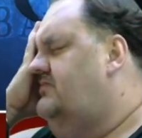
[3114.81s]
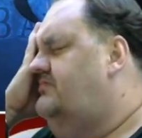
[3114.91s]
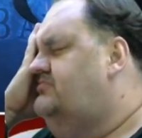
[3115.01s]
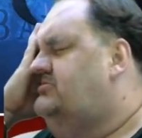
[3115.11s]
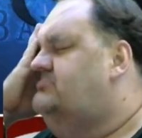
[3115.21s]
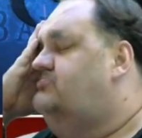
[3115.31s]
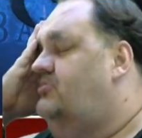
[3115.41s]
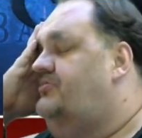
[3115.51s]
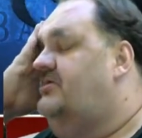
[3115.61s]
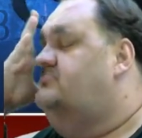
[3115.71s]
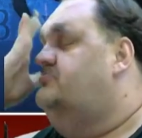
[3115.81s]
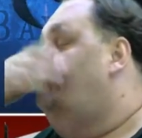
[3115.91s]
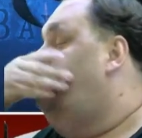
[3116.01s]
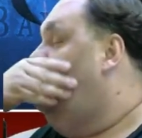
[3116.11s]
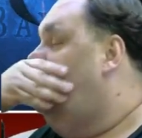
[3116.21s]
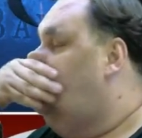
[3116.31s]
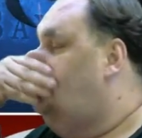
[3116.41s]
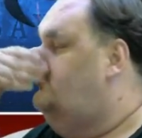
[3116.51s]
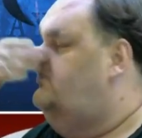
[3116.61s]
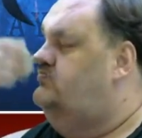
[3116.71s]
Since 2004.
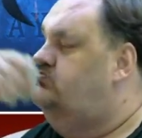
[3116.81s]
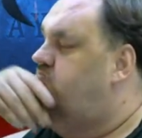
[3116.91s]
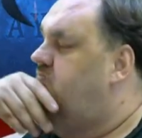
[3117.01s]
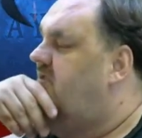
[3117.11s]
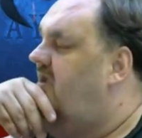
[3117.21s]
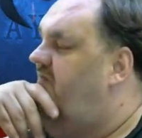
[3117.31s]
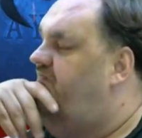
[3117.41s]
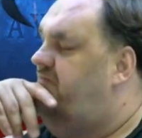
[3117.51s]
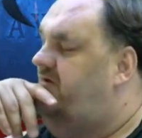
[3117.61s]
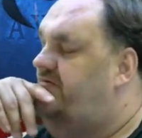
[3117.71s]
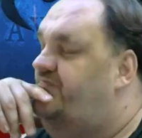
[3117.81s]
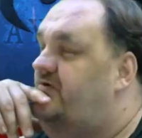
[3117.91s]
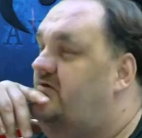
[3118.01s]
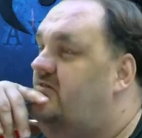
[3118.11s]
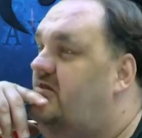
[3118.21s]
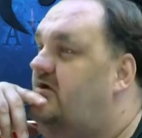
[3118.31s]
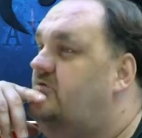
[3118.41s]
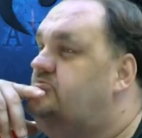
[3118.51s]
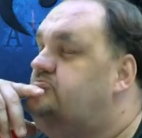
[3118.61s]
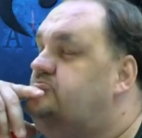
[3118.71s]
I've played the
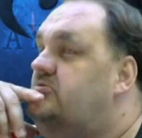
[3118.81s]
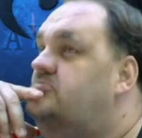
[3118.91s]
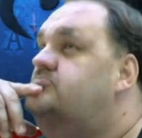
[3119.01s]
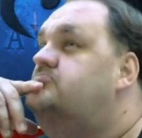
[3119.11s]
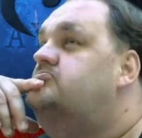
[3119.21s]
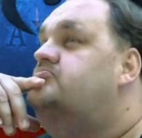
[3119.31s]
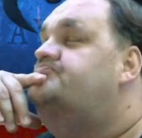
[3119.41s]
Alliance since